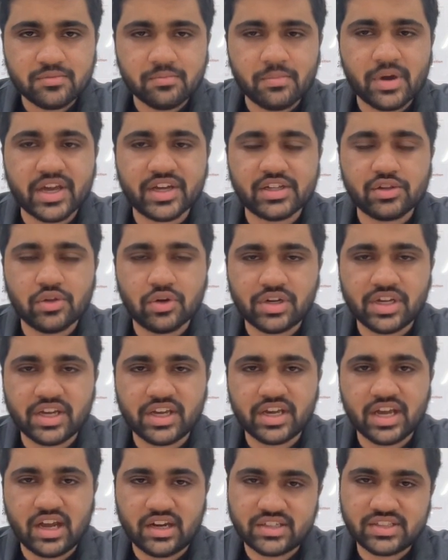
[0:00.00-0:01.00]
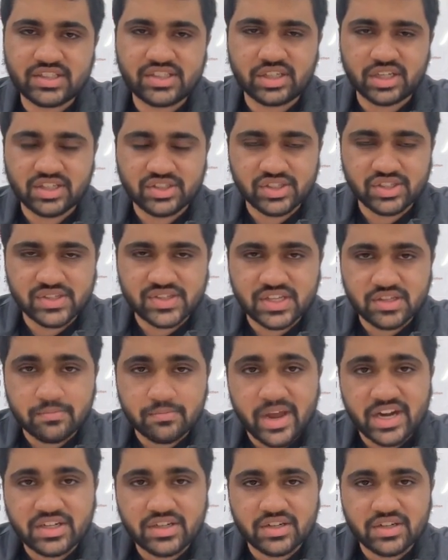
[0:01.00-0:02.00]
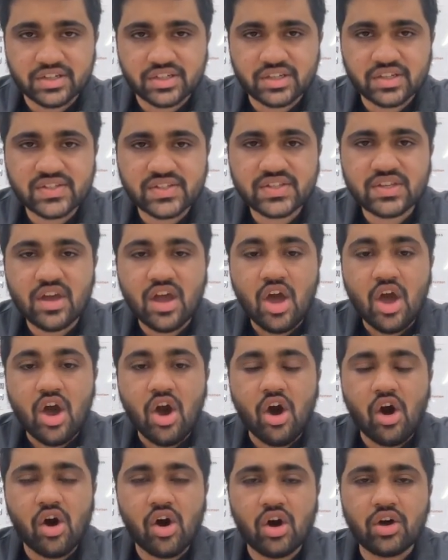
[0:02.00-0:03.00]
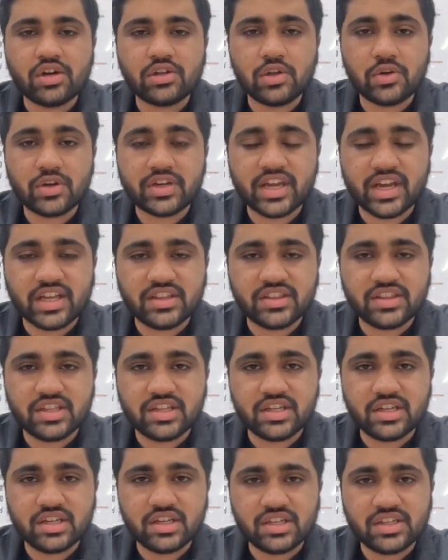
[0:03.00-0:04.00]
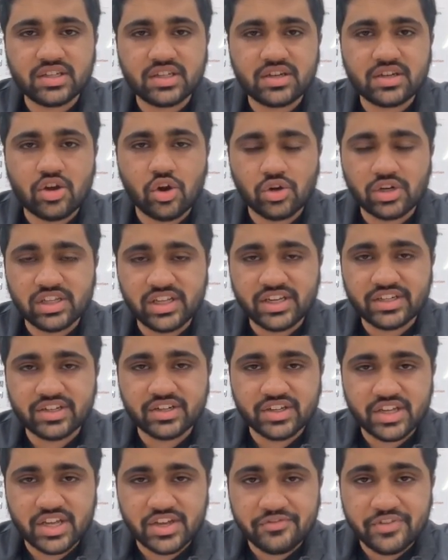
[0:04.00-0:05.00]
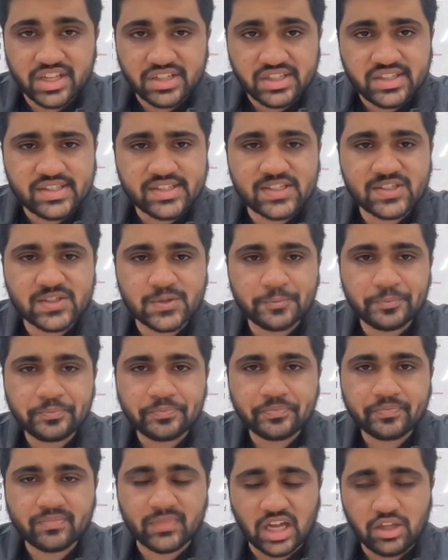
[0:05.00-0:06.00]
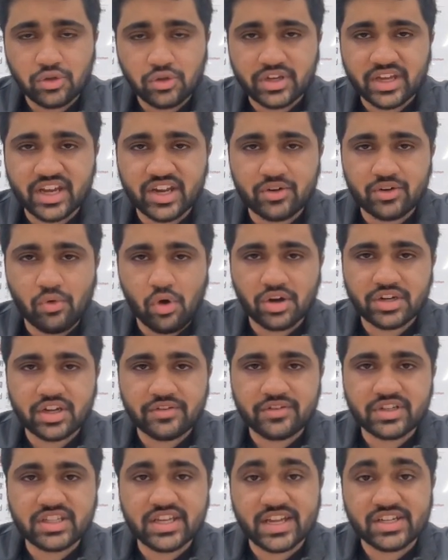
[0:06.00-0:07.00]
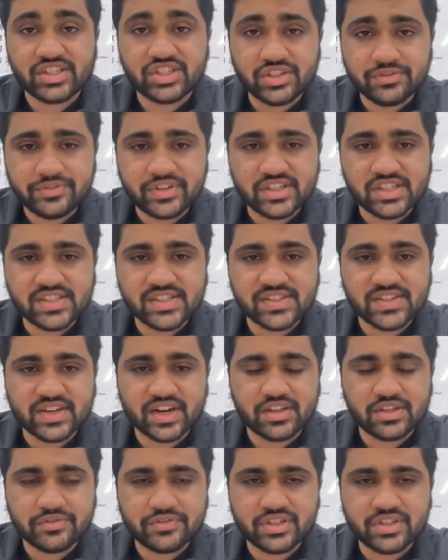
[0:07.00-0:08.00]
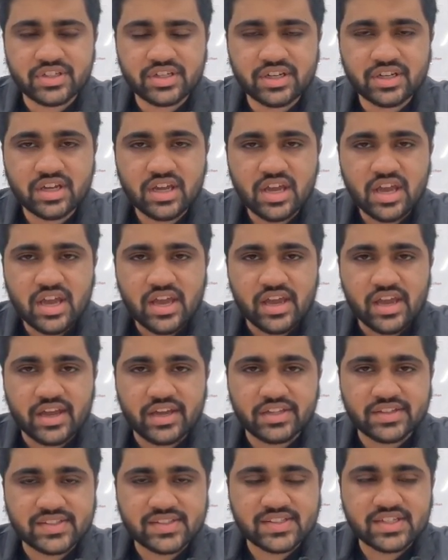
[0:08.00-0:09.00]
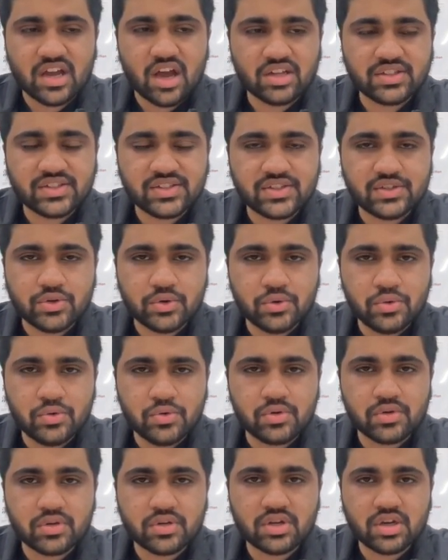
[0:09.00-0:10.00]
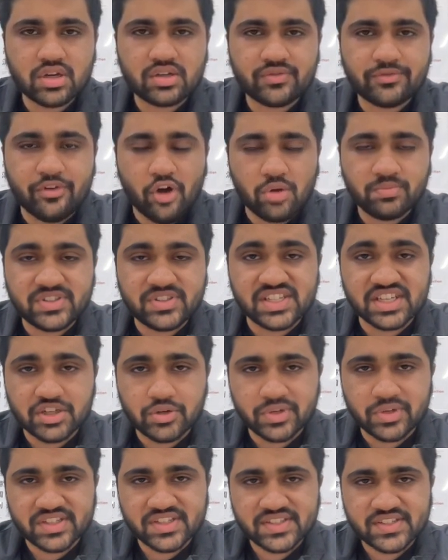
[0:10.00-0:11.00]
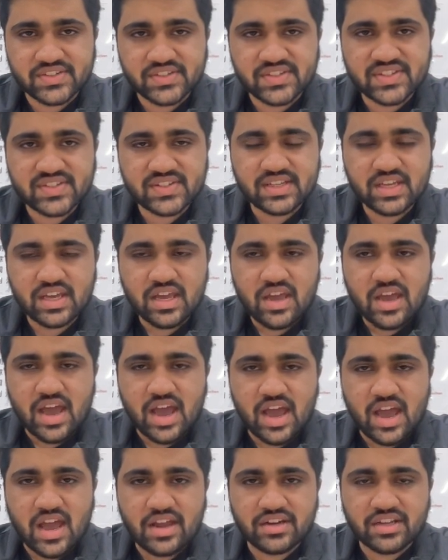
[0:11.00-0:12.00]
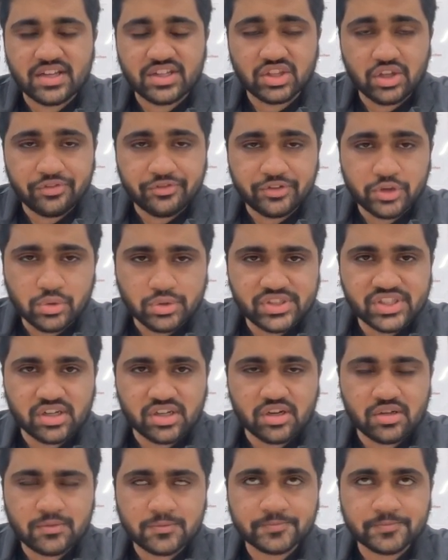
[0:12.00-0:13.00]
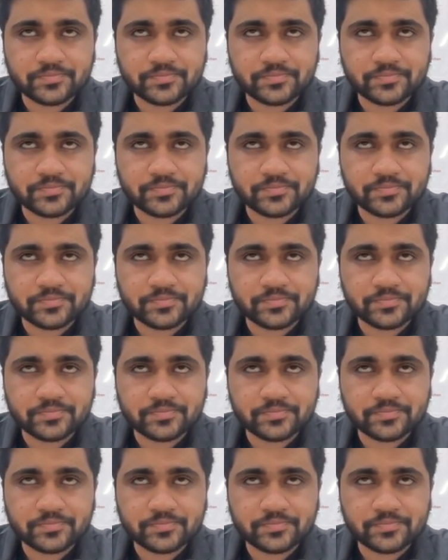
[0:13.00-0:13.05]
by looking at changes in metrics or looking at the correlated events, looking at whatever the engine feels is relevant, it starts to form sequences. And in the future,